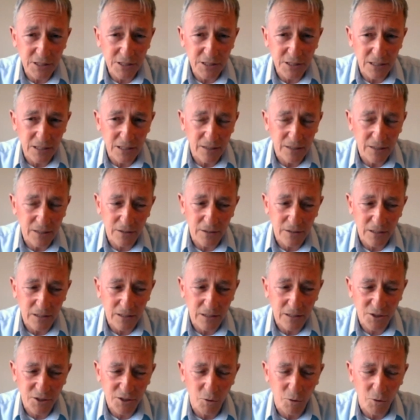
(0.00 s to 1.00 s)
And I have a
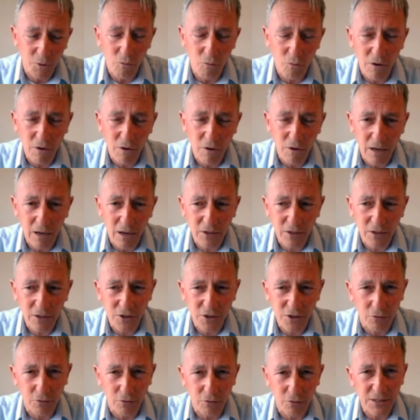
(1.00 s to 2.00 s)
small
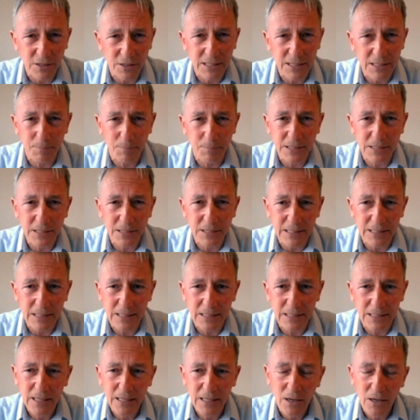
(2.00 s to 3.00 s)
consultancy business,
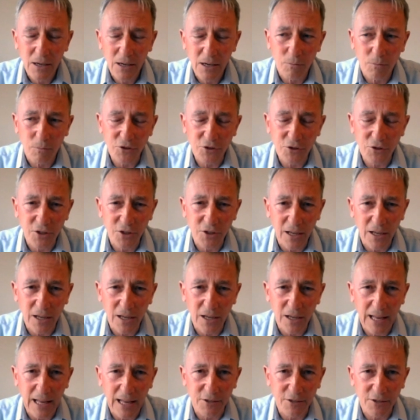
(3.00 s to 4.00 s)
which
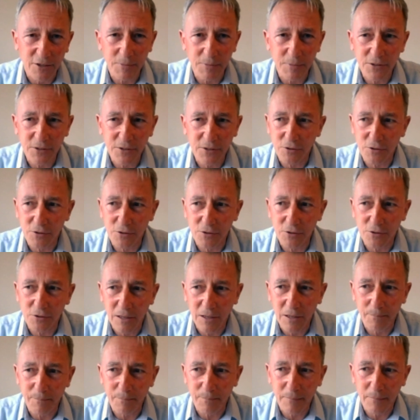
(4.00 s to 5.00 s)
allows me to
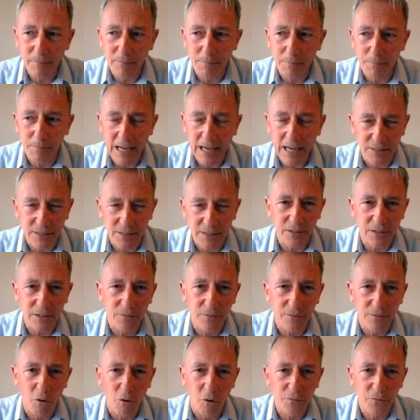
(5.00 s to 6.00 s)
be actively
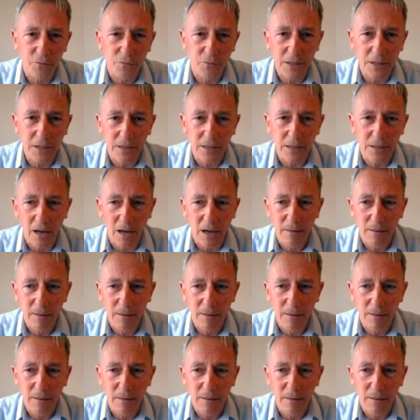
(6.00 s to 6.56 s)
involved in